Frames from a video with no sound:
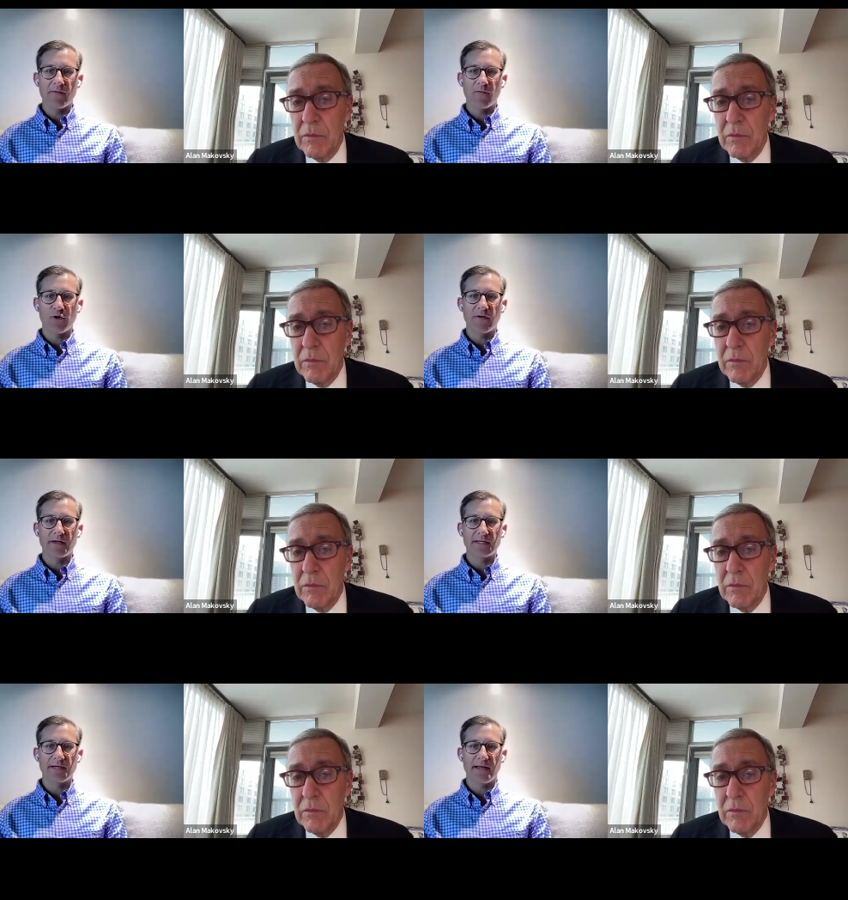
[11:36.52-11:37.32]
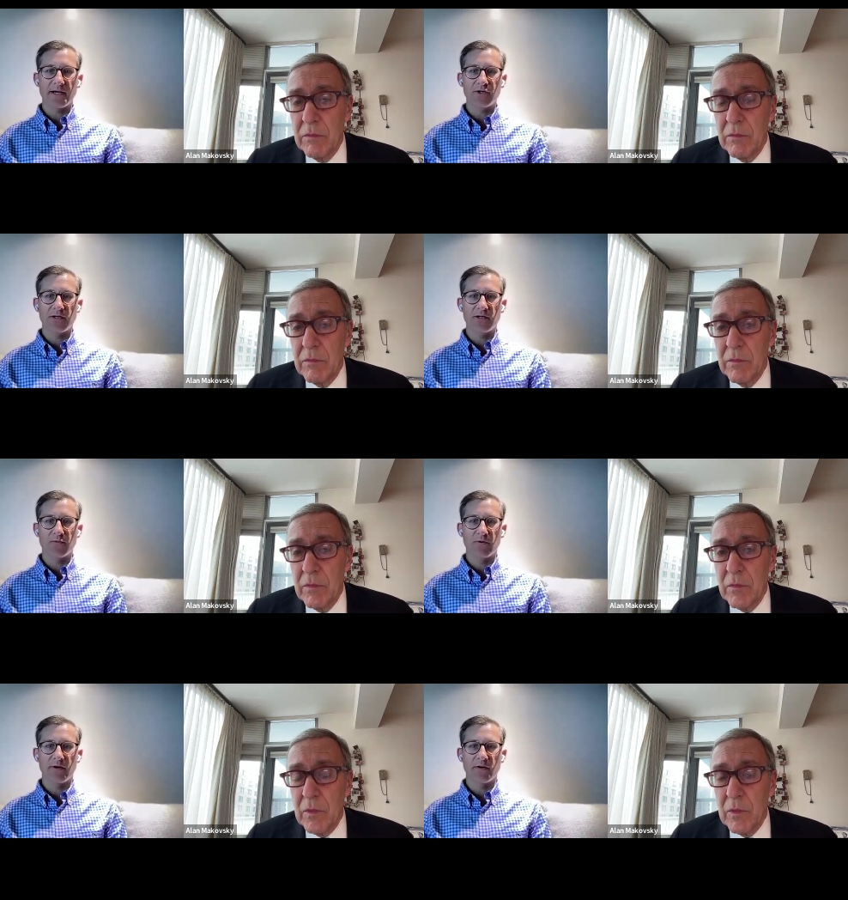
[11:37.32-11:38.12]
Speaker 1: have in previous
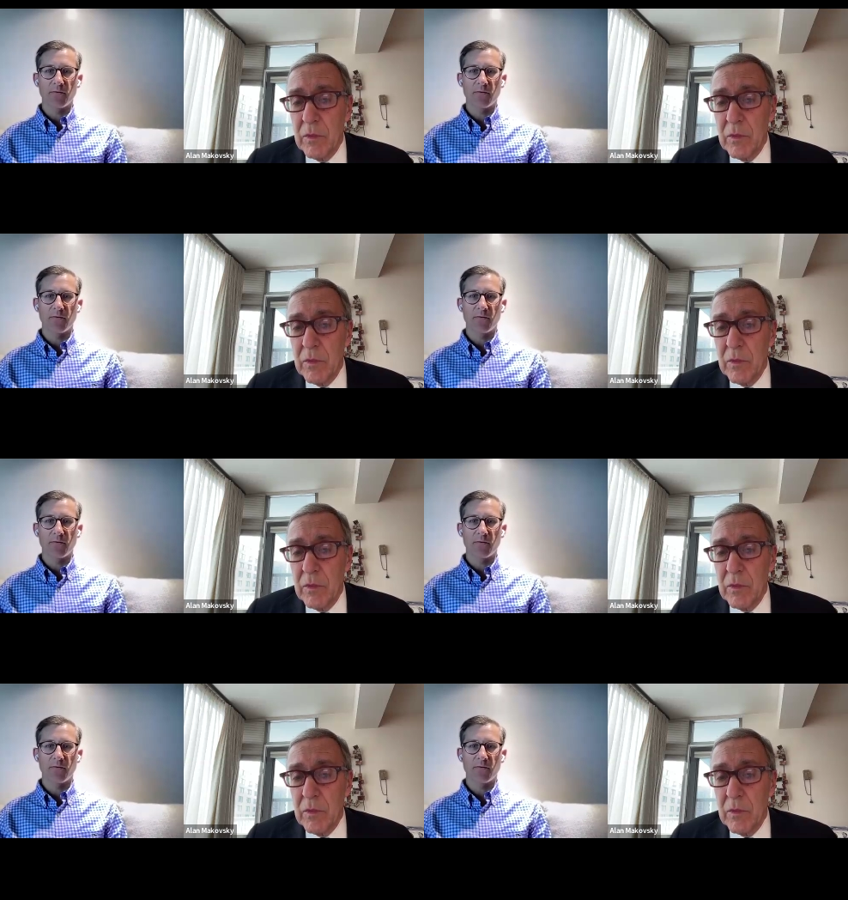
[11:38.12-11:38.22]
elections? Were